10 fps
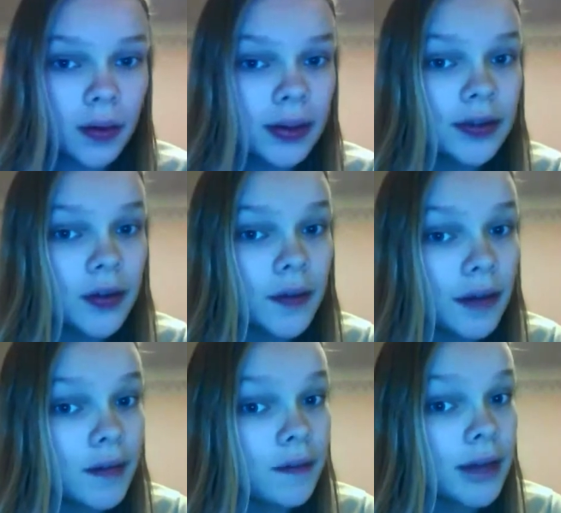is your
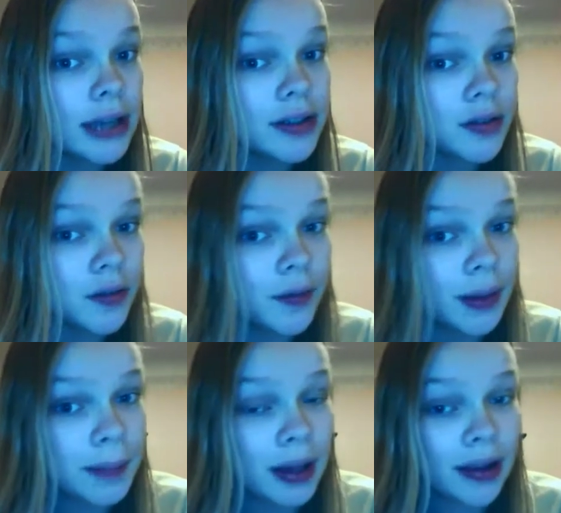favourite fictional
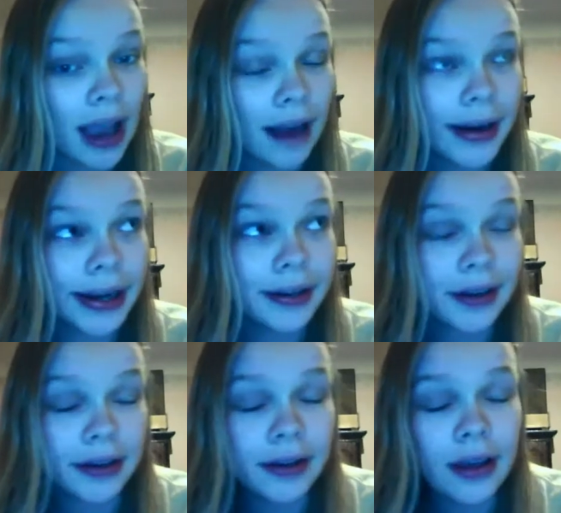female character?